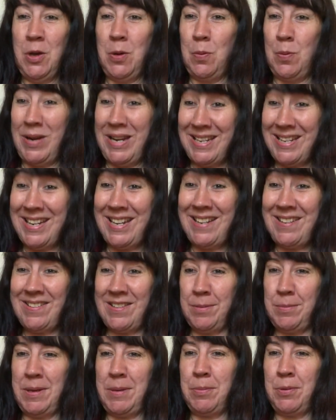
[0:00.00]
We need
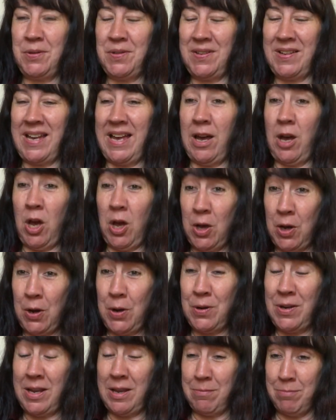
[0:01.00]
to be putting our
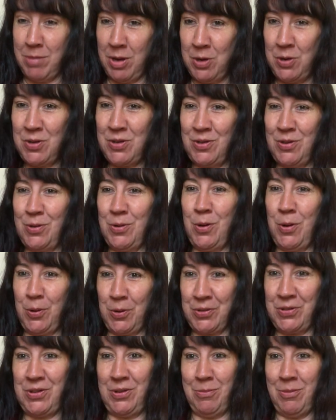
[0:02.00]
own emotional
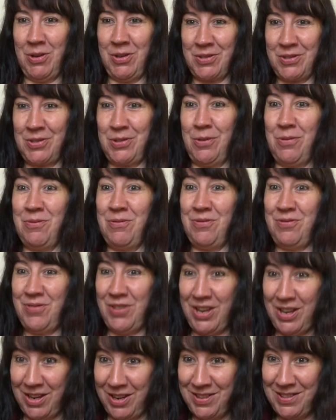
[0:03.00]
oxygen masks on
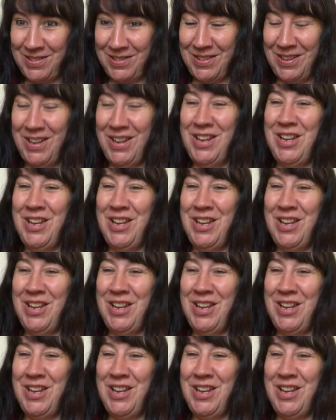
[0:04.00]
first